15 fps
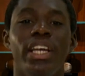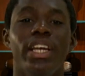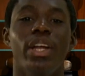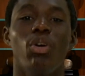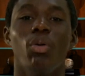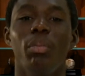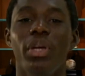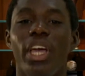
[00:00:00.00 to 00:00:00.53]

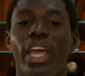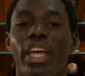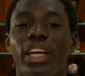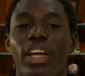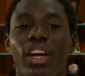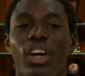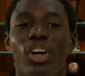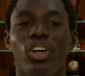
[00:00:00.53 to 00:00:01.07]
There will be a
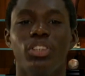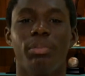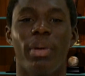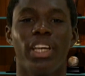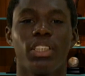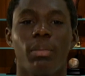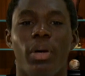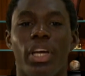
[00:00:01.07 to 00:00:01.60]
girls
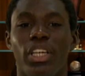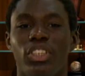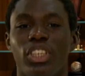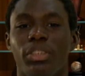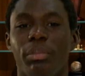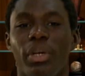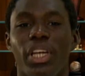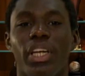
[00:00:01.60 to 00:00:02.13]
basketball
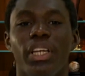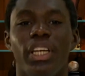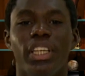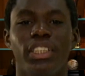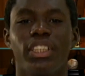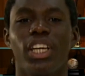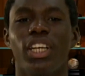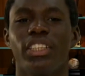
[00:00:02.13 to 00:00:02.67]
interest meeting
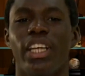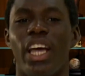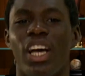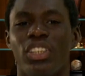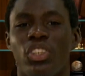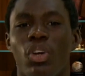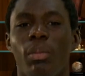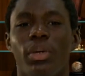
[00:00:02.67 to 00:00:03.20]
this Thursday,
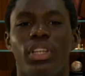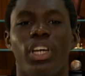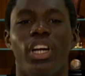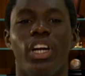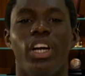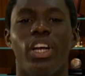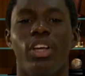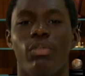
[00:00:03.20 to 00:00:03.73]
October 3rd.